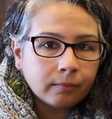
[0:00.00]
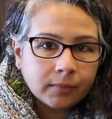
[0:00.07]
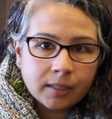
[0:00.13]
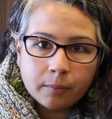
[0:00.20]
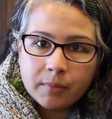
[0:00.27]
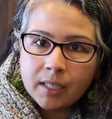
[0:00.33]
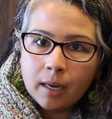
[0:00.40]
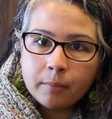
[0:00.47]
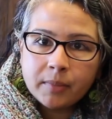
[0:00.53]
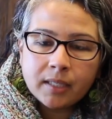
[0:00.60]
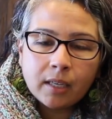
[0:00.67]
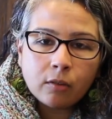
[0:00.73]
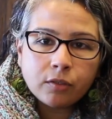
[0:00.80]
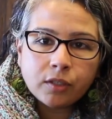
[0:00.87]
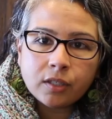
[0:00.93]
sometimes
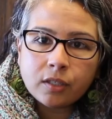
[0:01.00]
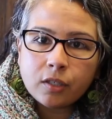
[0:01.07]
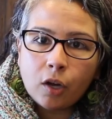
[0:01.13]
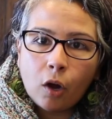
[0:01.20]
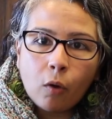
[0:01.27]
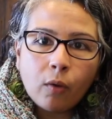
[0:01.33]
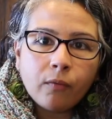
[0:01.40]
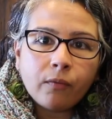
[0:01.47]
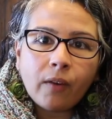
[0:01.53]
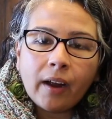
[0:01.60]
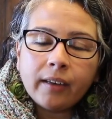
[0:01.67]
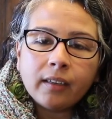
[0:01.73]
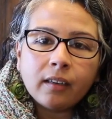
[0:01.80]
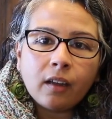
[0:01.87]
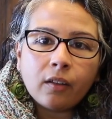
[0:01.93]
they'll just go and
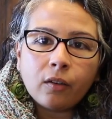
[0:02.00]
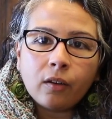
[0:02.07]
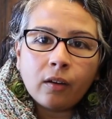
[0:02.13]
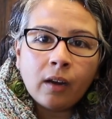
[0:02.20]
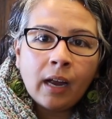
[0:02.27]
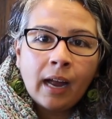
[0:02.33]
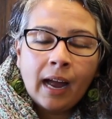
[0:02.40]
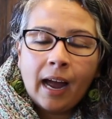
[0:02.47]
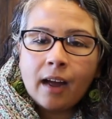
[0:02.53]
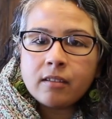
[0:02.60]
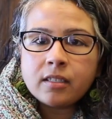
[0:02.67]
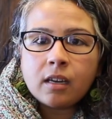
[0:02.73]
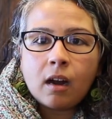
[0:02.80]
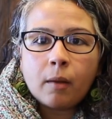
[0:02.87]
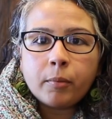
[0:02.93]
find another
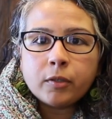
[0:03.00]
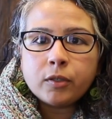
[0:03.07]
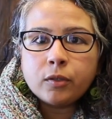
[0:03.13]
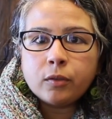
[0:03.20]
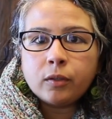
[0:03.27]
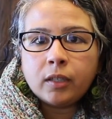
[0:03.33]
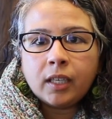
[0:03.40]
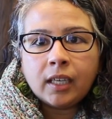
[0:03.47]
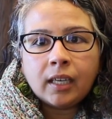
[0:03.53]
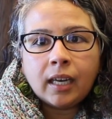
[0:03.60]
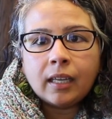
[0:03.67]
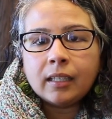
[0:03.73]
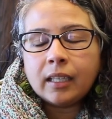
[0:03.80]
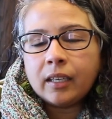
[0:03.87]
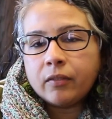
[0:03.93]
housing opportunity
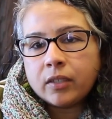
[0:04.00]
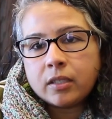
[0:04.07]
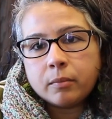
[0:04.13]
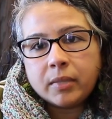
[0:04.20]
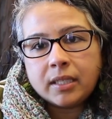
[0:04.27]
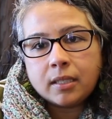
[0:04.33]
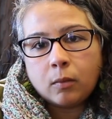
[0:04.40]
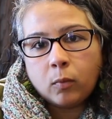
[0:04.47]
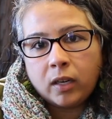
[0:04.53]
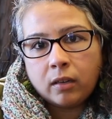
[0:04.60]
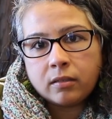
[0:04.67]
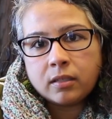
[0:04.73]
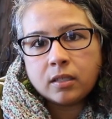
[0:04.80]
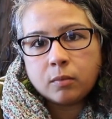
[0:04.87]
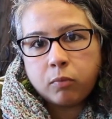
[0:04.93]
and leave it to be someone
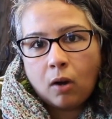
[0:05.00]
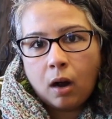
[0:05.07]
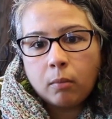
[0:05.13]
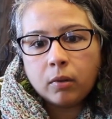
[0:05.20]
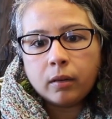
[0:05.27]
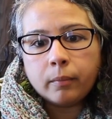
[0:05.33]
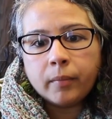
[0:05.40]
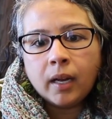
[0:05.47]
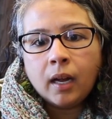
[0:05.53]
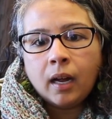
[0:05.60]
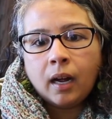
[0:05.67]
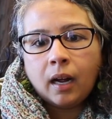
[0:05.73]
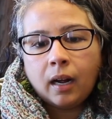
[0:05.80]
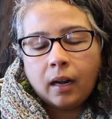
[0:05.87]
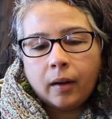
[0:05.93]
else's problem.
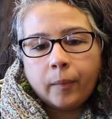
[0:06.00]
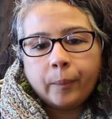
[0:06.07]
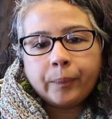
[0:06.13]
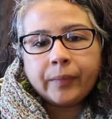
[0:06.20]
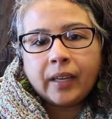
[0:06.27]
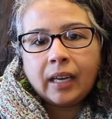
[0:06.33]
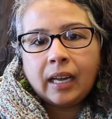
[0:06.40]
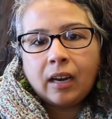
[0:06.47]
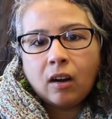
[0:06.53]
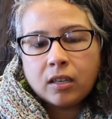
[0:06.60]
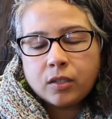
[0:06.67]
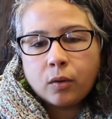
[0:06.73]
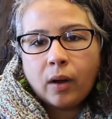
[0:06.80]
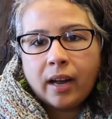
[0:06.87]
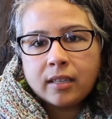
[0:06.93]
It
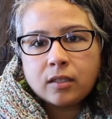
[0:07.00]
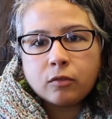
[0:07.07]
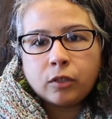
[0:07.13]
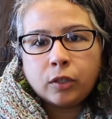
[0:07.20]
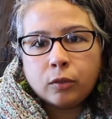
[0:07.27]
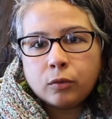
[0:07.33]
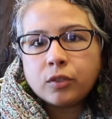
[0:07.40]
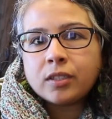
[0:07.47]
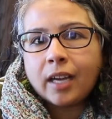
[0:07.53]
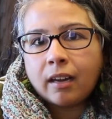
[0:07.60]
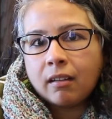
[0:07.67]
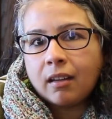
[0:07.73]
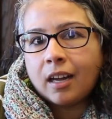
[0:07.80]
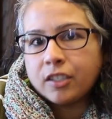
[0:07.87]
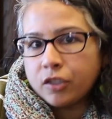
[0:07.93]
also has a huge
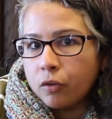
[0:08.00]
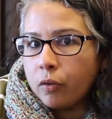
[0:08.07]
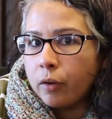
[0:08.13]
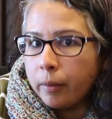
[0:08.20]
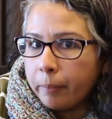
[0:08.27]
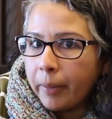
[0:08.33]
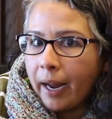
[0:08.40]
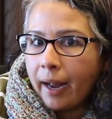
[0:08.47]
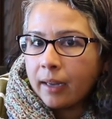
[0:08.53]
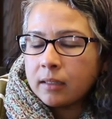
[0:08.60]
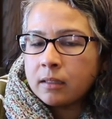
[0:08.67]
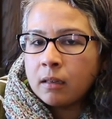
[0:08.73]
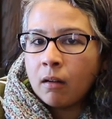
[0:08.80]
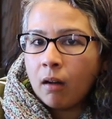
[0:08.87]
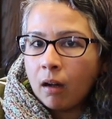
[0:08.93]
psychological
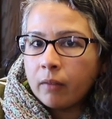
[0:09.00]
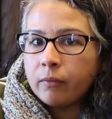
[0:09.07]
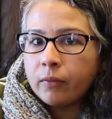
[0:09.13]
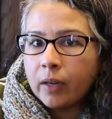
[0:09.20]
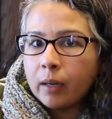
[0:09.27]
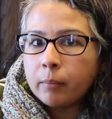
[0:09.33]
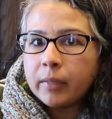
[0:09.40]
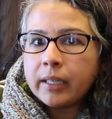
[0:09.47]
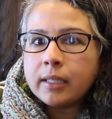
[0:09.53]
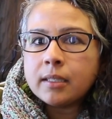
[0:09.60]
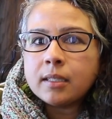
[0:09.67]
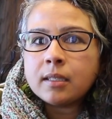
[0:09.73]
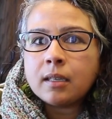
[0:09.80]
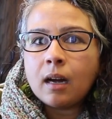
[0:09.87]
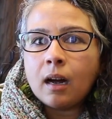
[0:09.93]
impact on
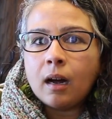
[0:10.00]
families